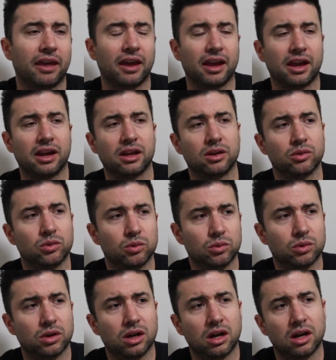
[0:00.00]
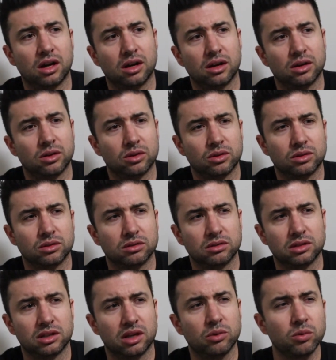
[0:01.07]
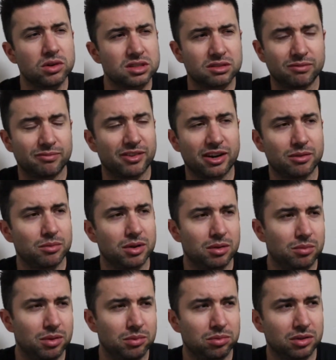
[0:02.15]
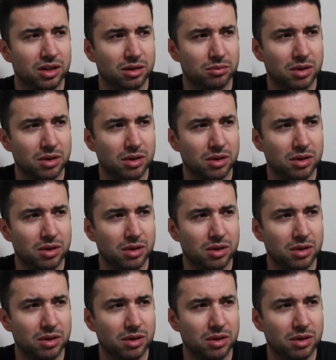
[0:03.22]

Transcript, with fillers: and uh, there wasn't very many people there,